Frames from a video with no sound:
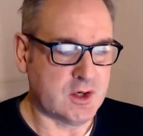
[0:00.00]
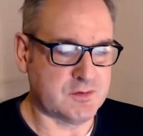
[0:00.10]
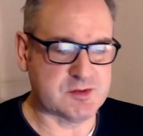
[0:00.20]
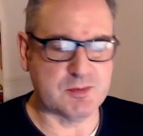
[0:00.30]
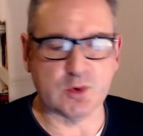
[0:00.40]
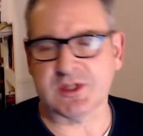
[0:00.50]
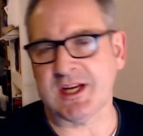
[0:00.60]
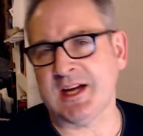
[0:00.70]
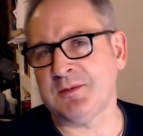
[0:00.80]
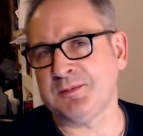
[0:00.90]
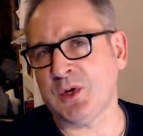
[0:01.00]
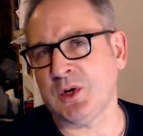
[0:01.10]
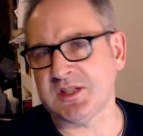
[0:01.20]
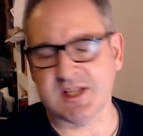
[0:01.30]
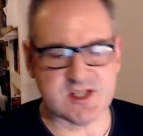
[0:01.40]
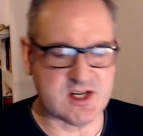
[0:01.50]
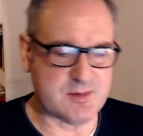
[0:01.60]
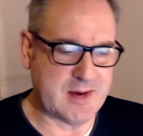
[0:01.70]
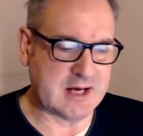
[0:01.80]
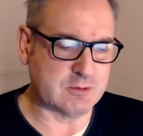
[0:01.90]
of small town politics in a
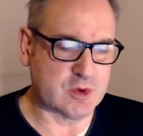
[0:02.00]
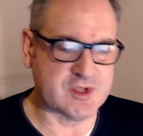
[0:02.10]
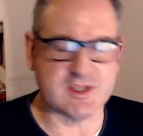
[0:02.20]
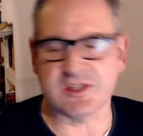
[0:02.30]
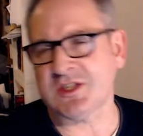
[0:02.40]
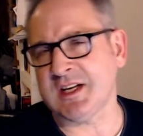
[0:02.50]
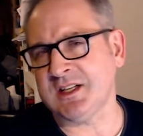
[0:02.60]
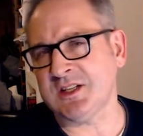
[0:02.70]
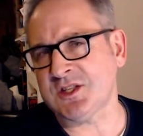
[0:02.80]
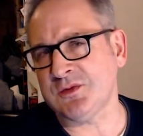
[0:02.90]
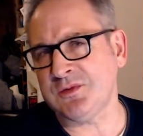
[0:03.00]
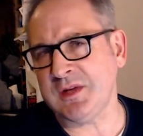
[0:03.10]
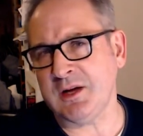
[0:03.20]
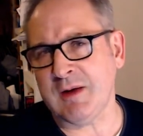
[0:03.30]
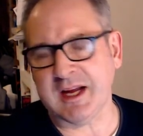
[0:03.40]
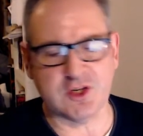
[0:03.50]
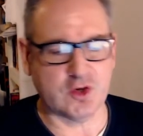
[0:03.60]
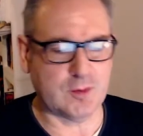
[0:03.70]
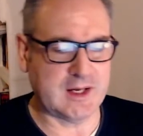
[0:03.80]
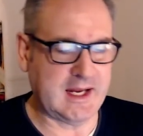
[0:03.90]
backwater that's taken a severe
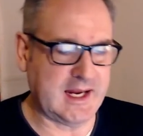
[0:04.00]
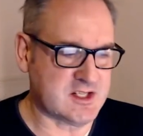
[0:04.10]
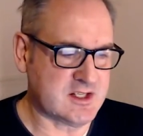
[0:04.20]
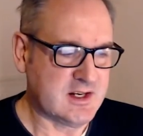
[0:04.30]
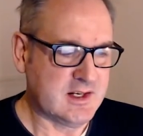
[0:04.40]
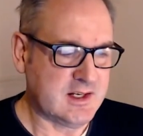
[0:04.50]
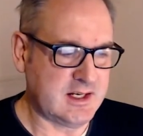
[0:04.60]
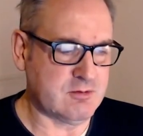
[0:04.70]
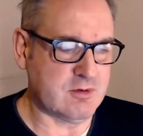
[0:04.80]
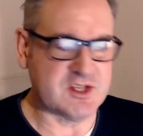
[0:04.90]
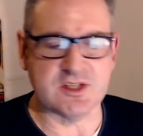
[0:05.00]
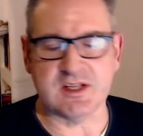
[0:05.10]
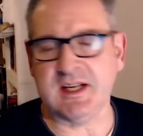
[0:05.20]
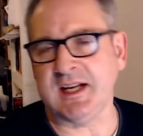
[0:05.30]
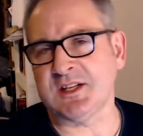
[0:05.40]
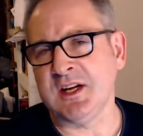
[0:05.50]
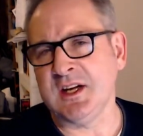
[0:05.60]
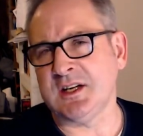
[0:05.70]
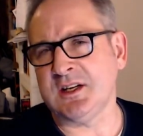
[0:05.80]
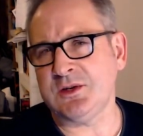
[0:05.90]
economic hit in recent years,
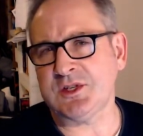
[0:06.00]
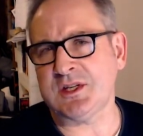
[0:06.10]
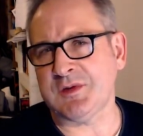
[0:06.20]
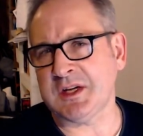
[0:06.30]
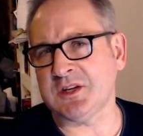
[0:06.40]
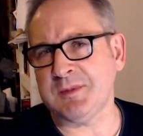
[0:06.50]
and whose civic